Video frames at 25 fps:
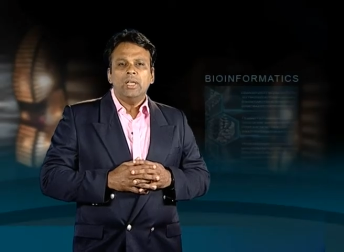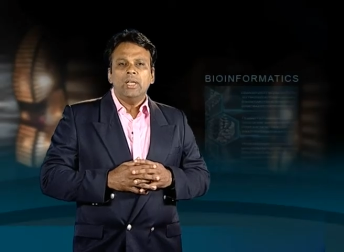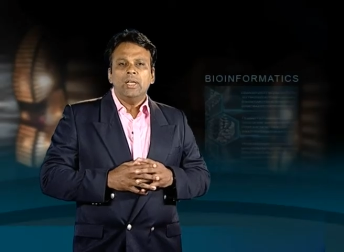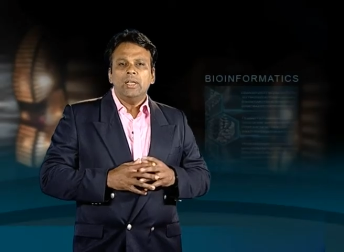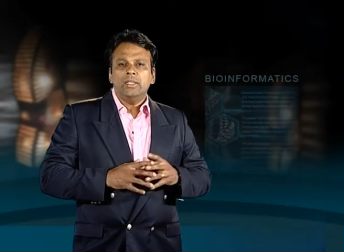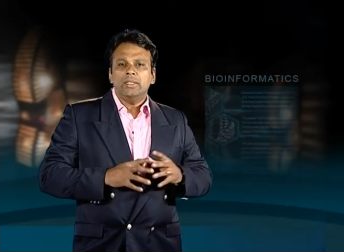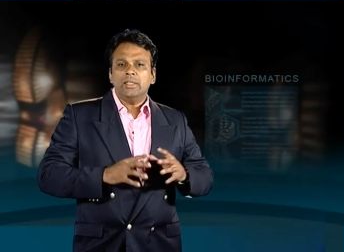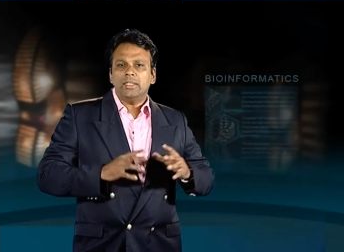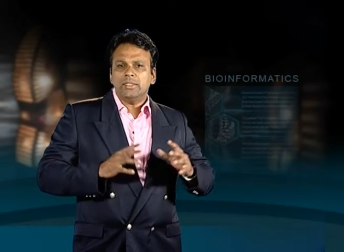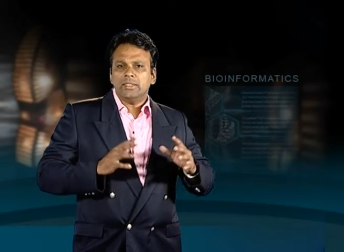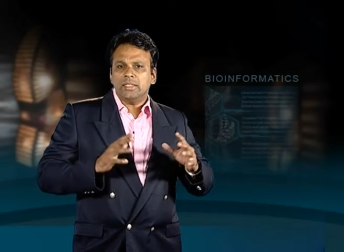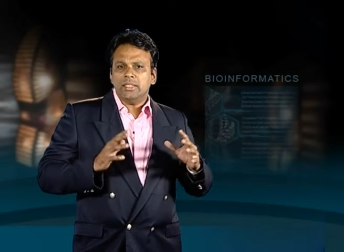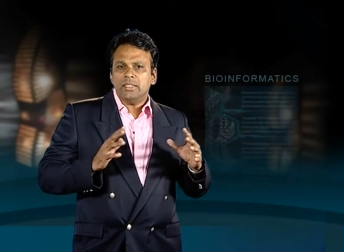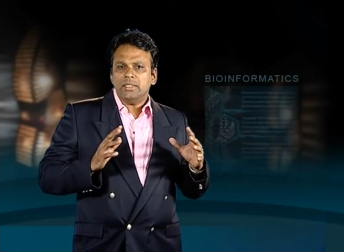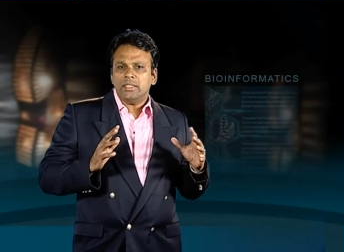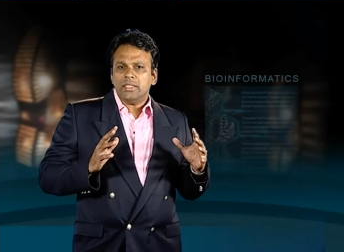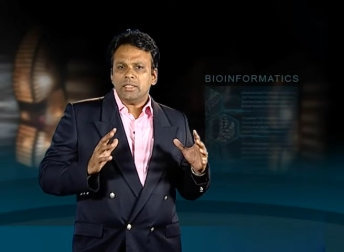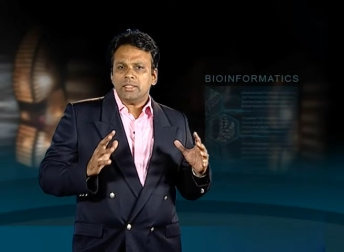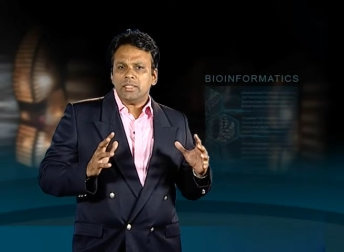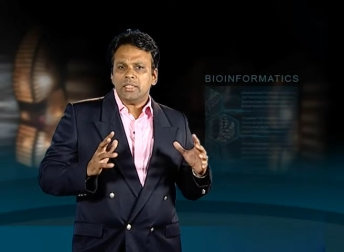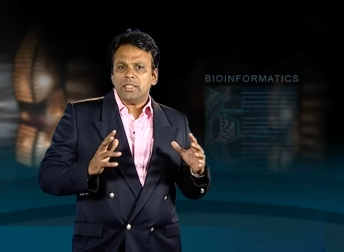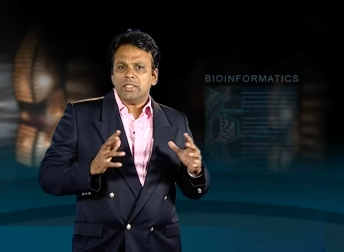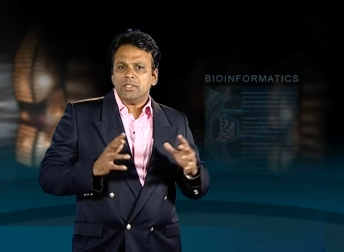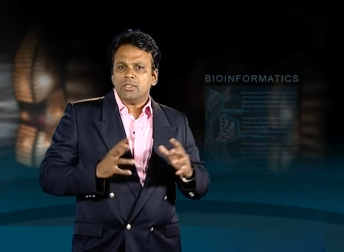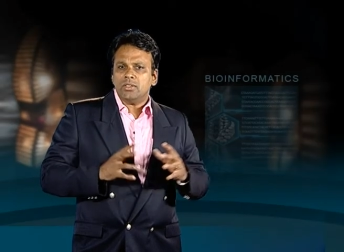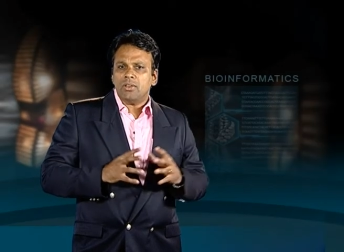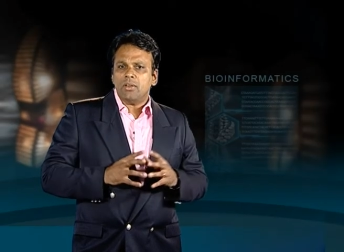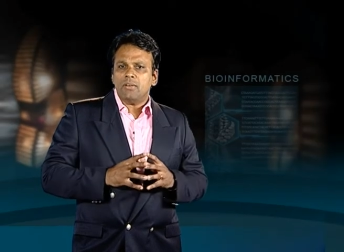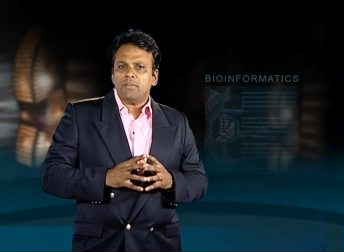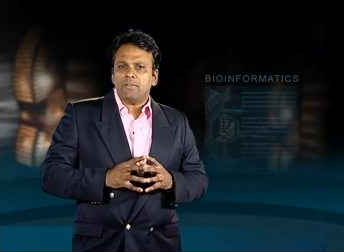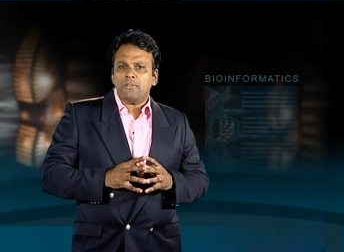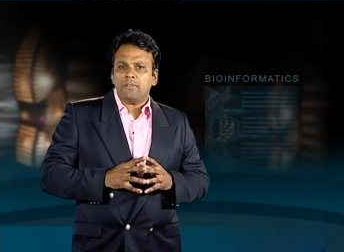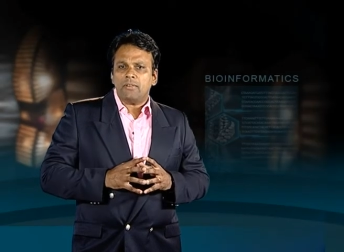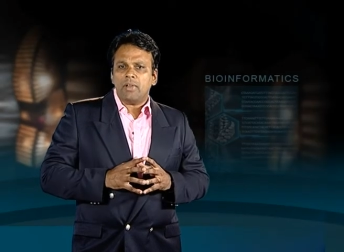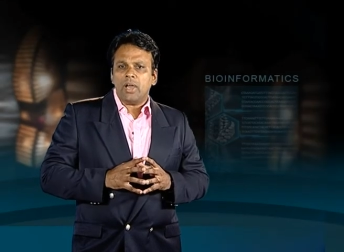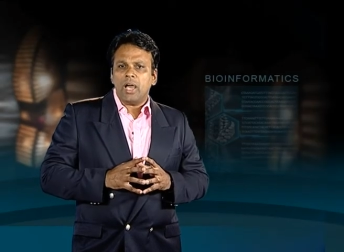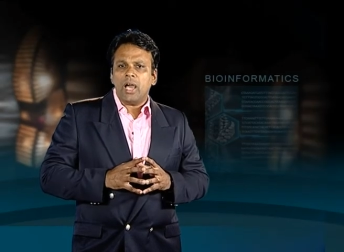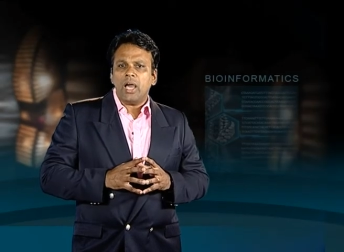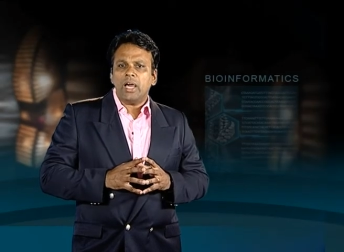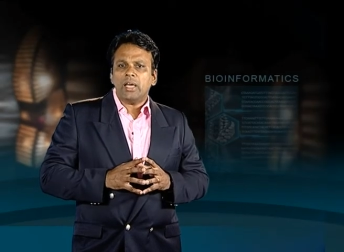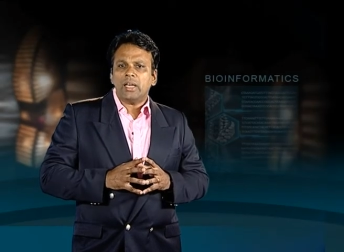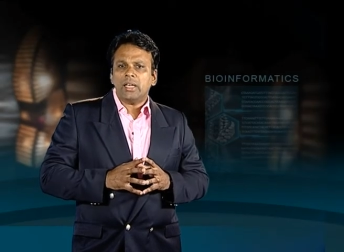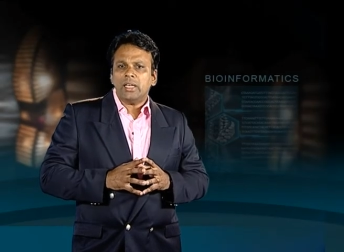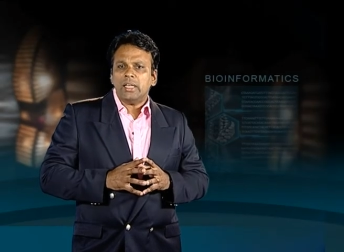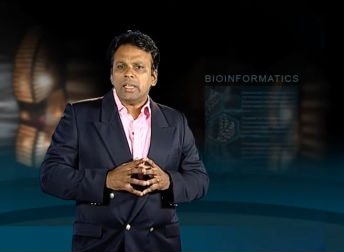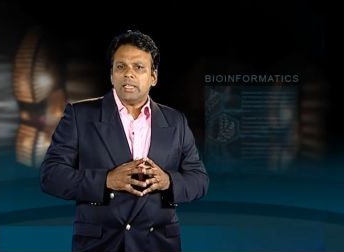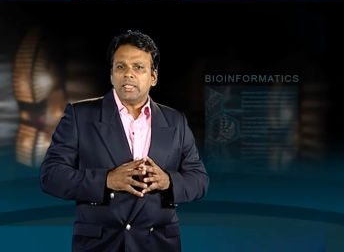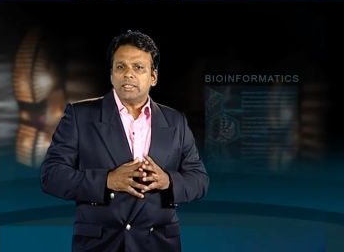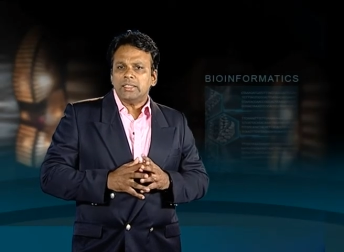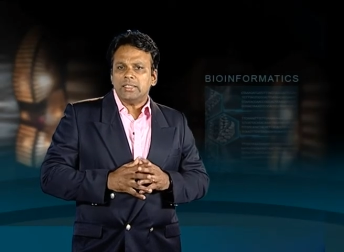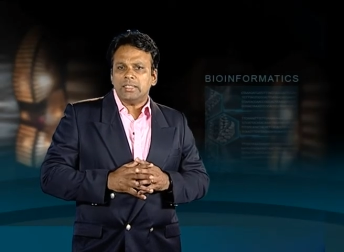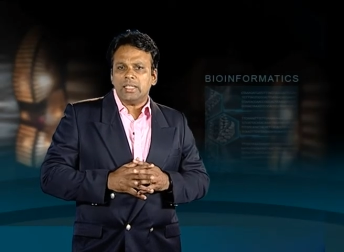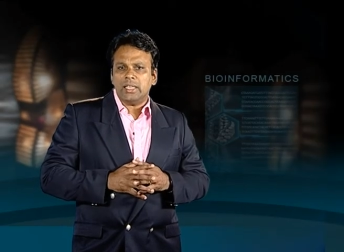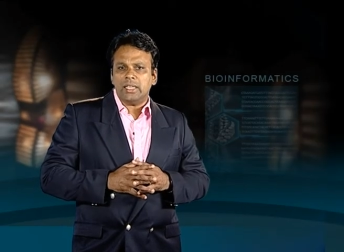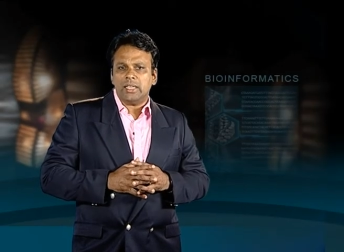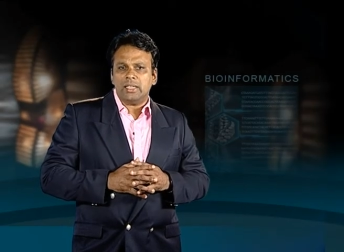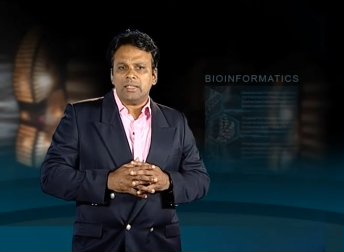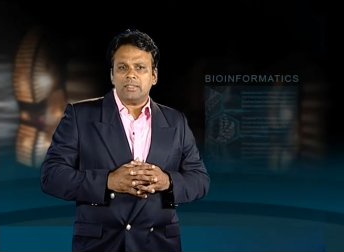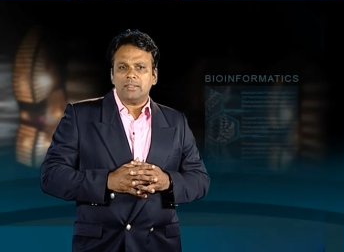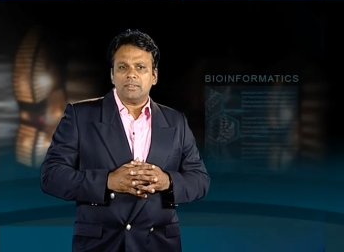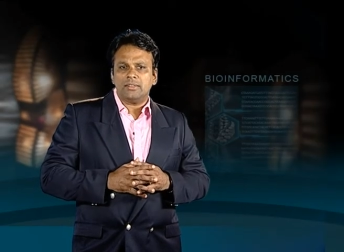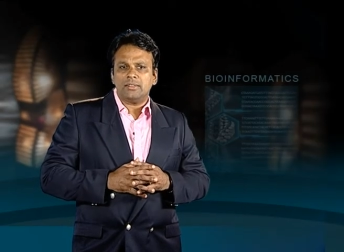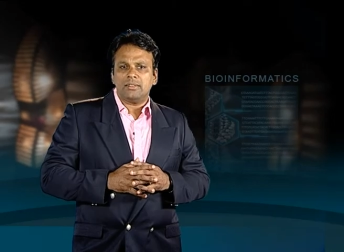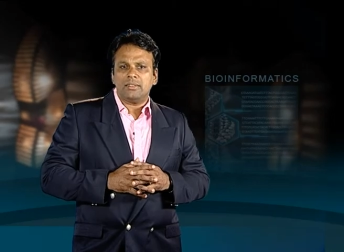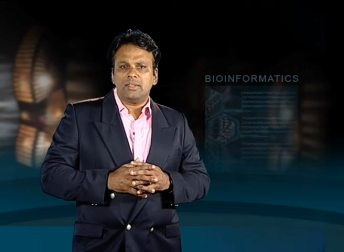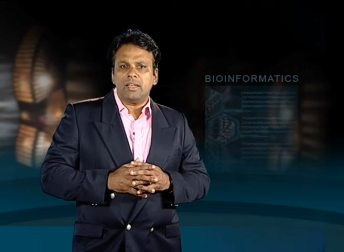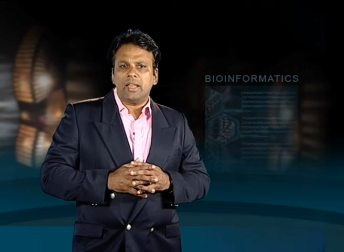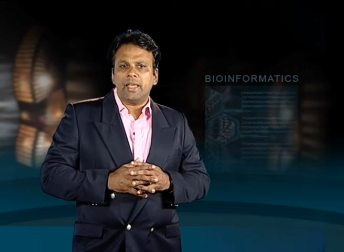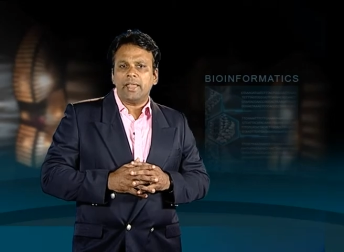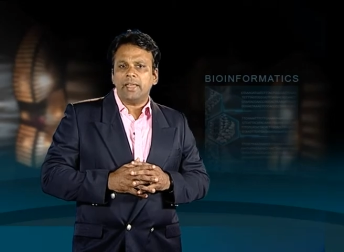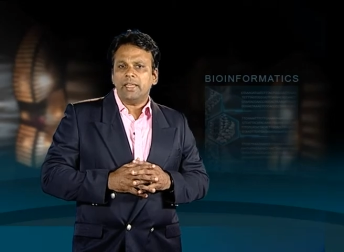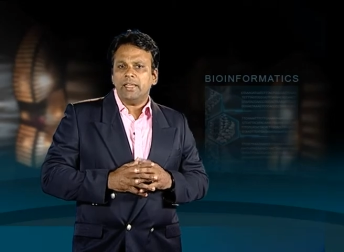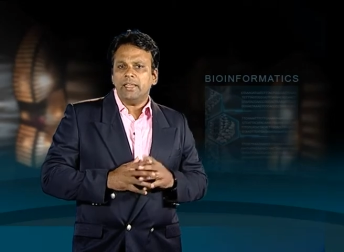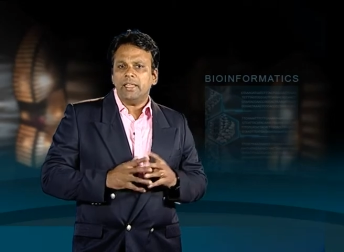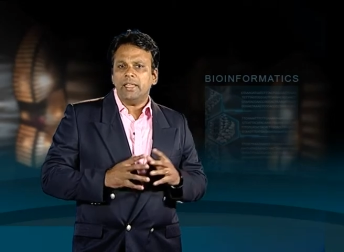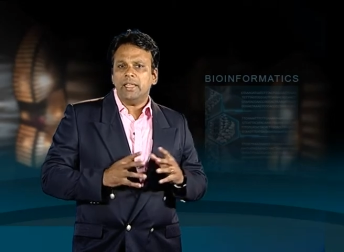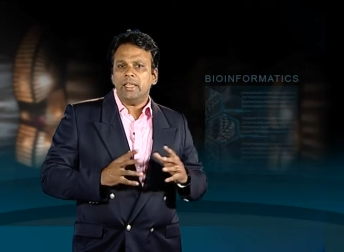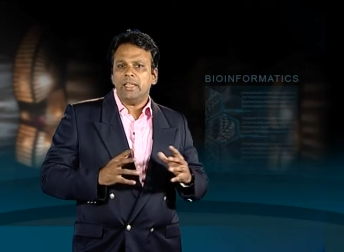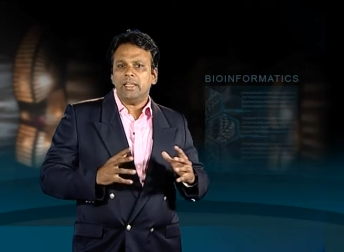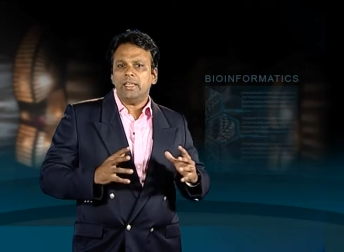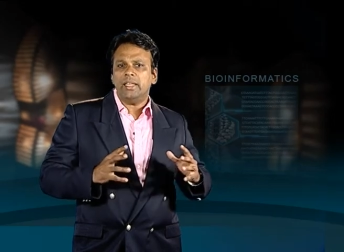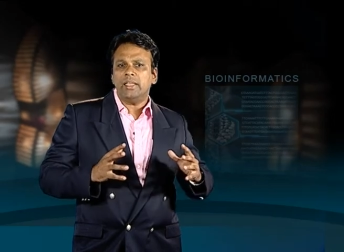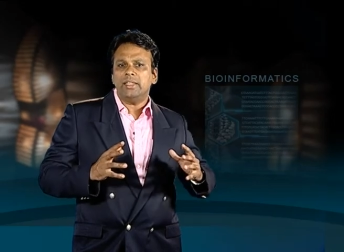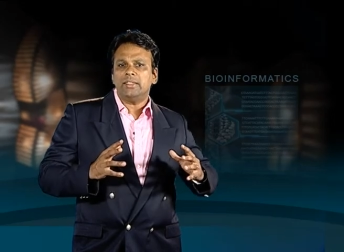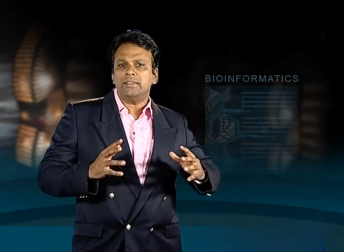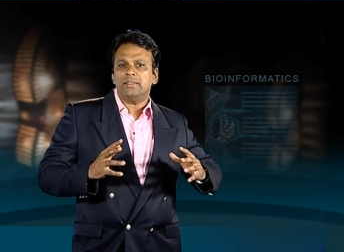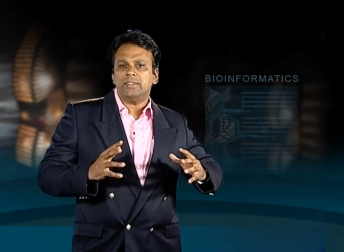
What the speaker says: The synthesis of RNA chains like DNA